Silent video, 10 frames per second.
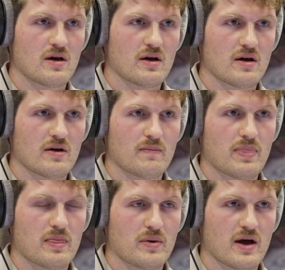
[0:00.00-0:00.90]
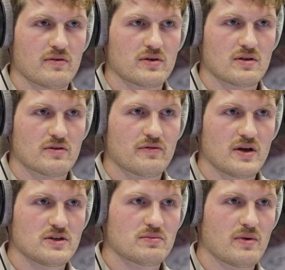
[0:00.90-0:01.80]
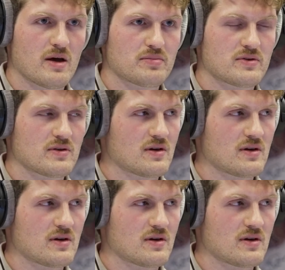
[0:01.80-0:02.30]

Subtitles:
by having their face mapped